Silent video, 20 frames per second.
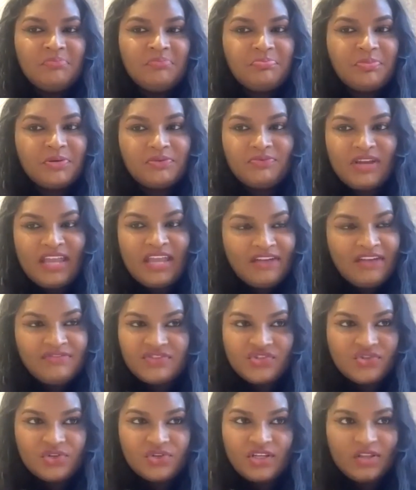But REF
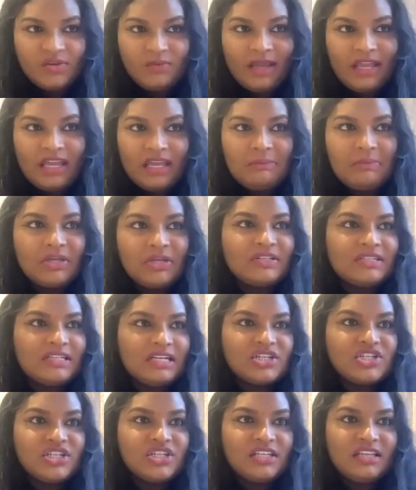stood in the way because
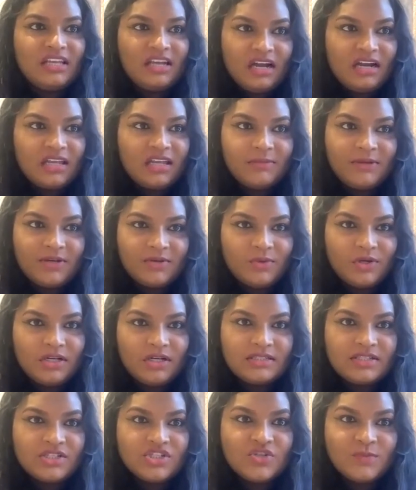actually the argument
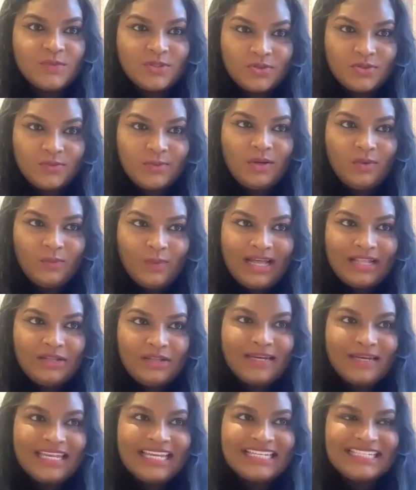was she was doing well
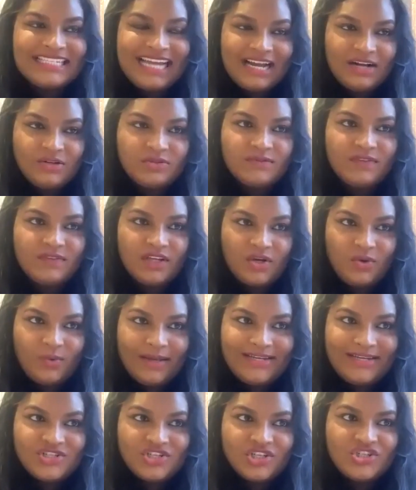when he's out of the
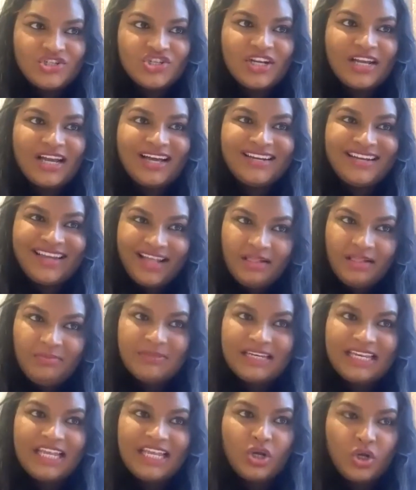equation. She can't help
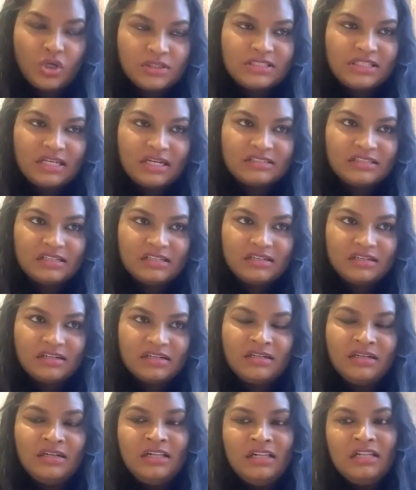that he contacted
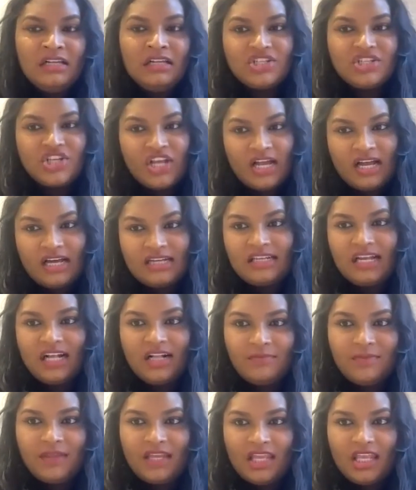her. She can't
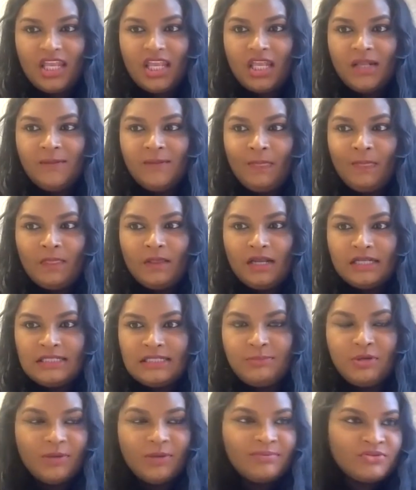help that he is a
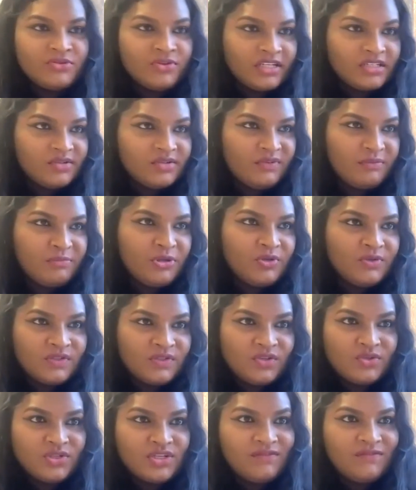perpetrator of abuse,
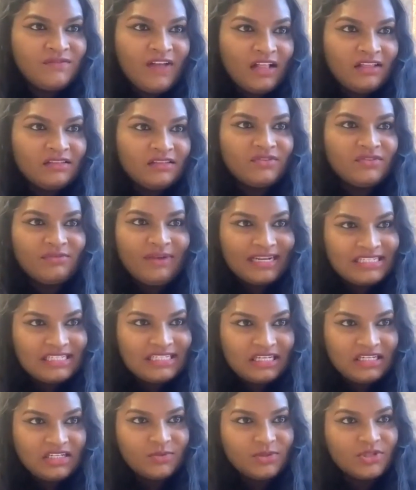so she felt
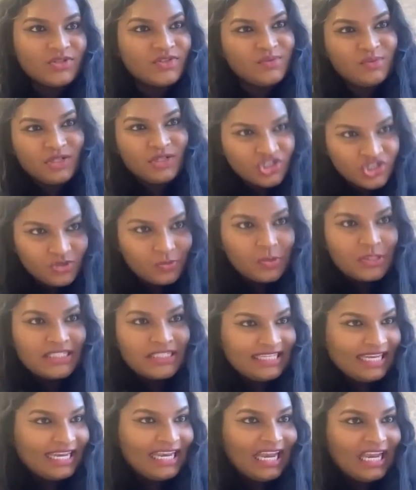threatened, which is what she was
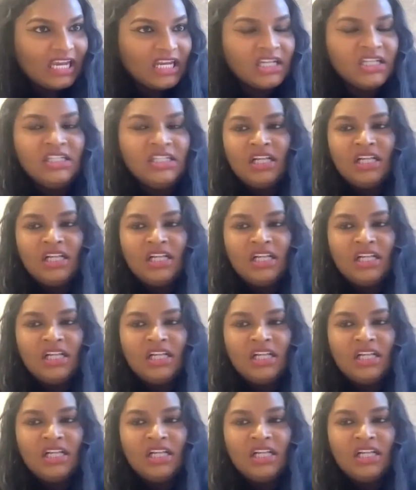saying.